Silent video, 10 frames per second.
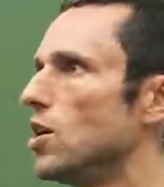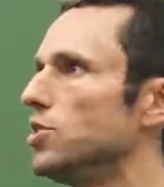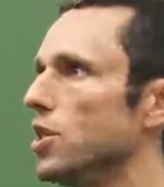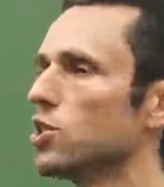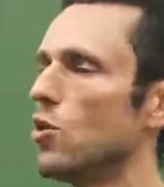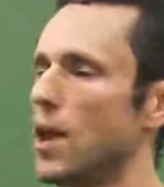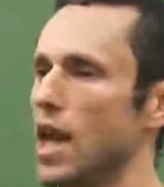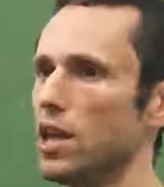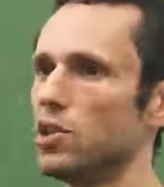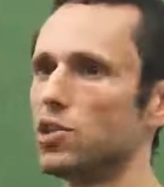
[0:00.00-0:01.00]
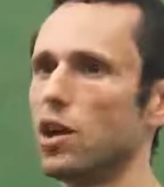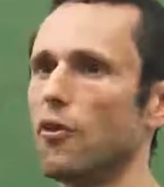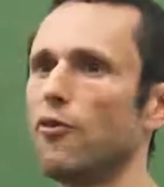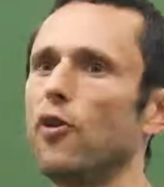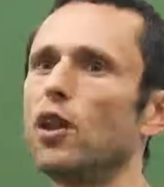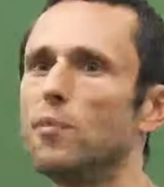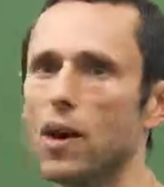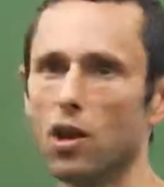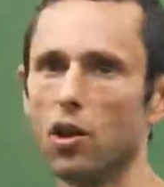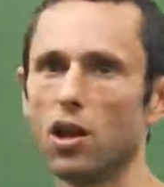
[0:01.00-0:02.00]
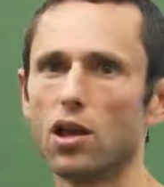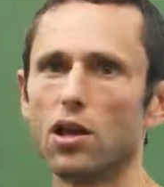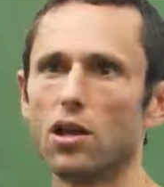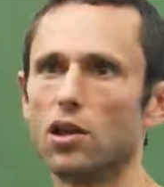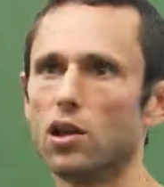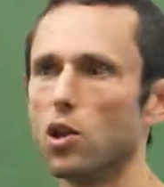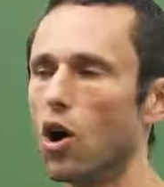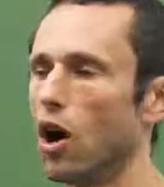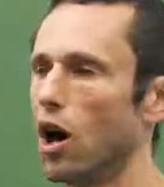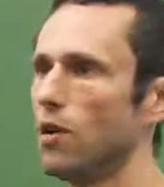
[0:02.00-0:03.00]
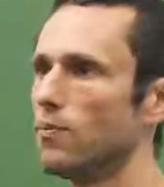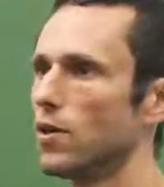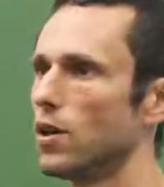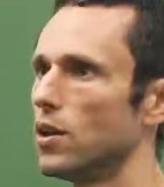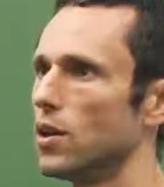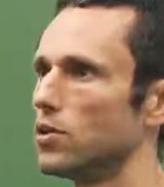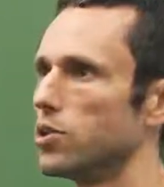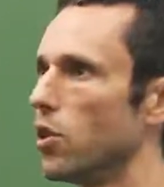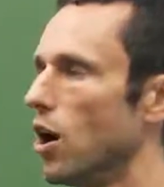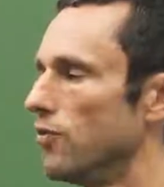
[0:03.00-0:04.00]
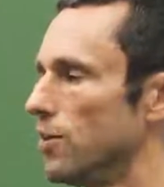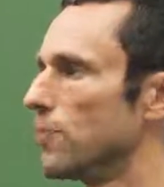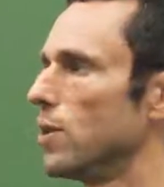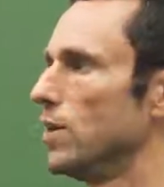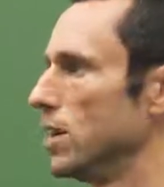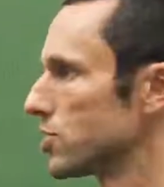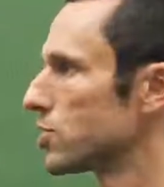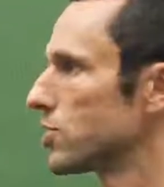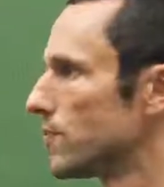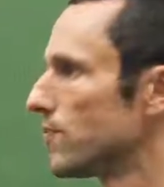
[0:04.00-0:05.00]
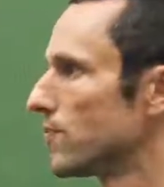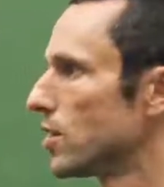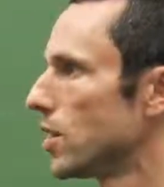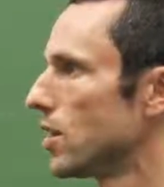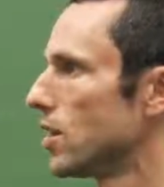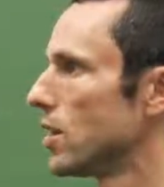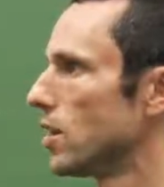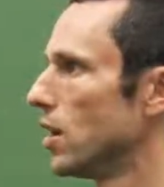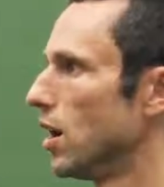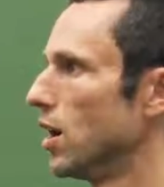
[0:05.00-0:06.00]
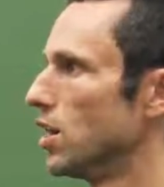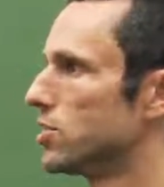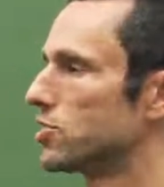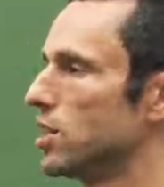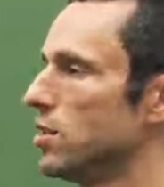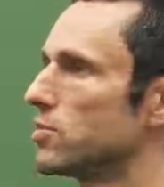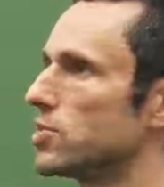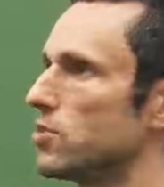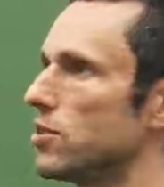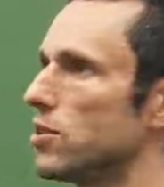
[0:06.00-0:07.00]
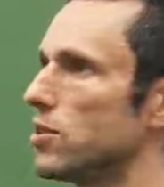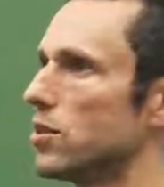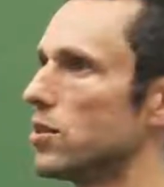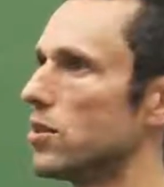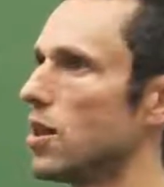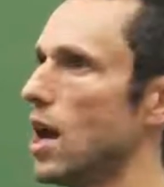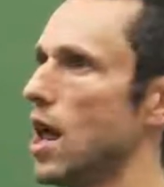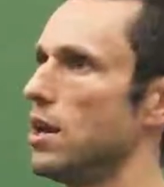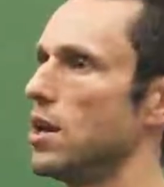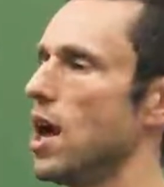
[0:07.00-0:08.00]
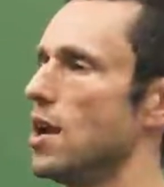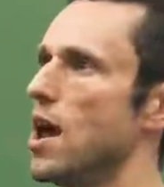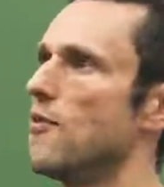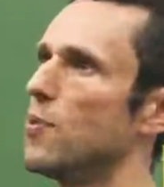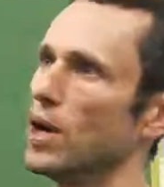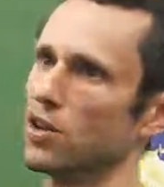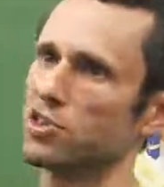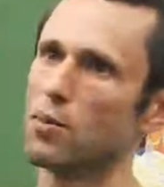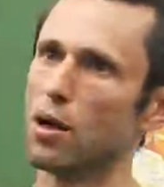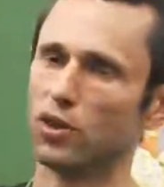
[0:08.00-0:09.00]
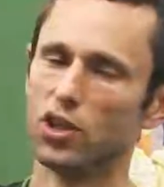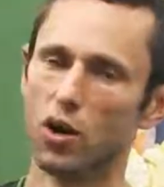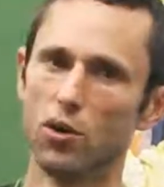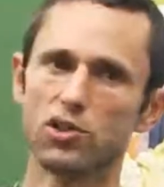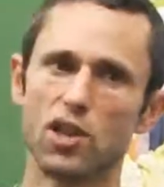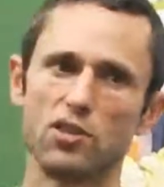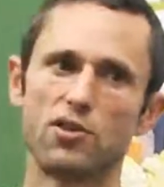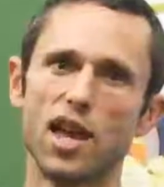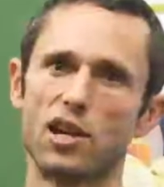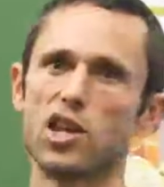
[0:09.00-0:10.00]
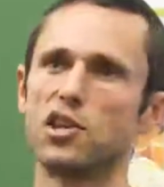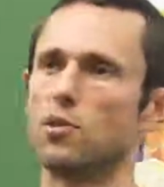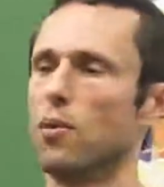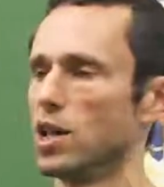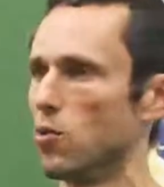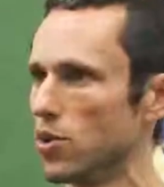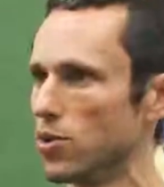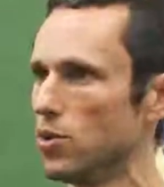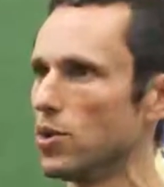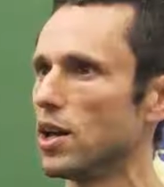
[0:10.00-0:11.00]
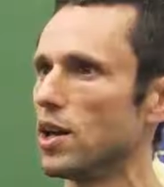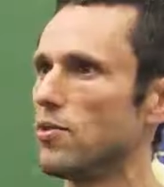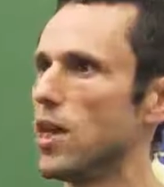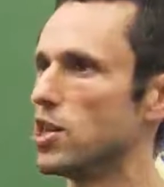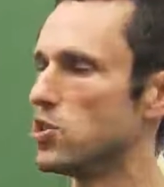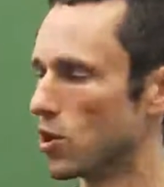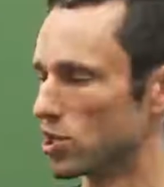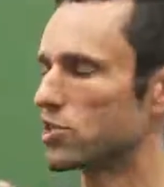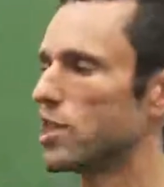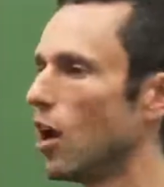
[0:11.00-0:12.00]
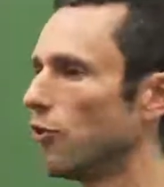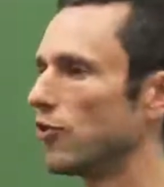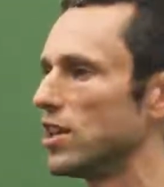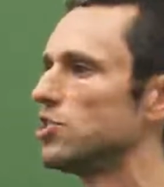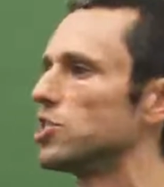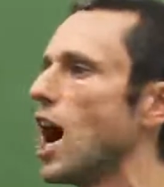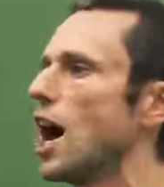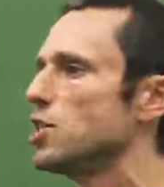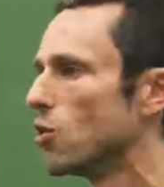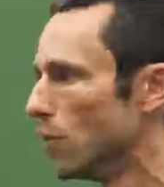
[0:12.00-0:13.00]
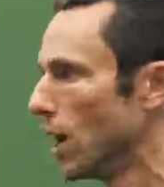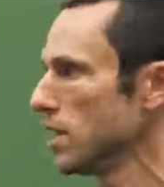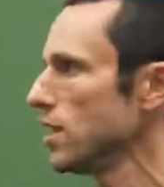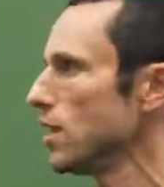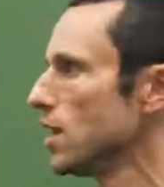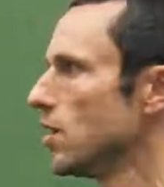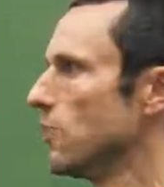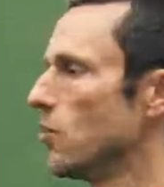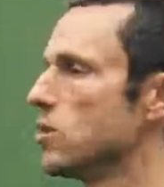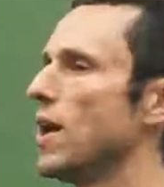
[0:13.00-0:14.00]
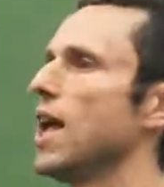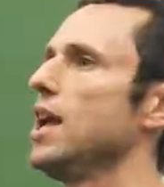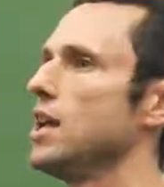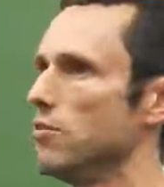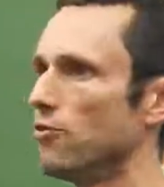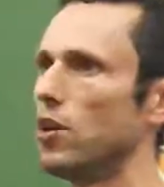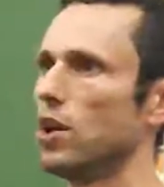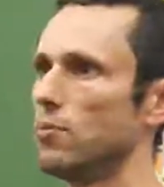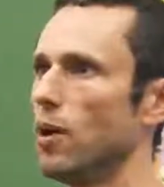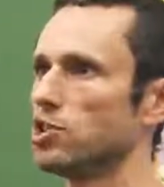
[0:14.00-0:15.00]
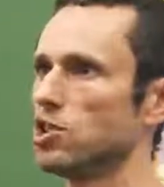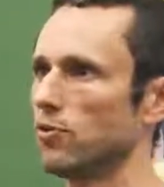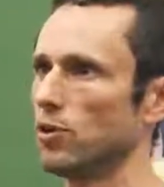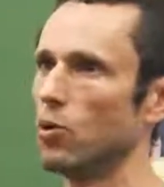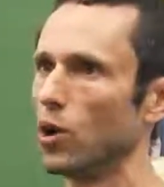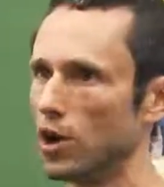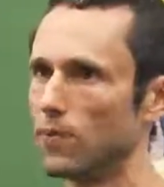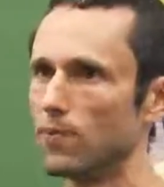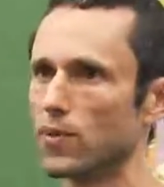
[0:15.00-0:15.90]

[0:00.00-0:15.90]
disobeys a fundamental law, the law of impermanence. It seems, and everybody on some level knows that you can't take your money with you, that yourself is not your money, but we behave very much as if it were.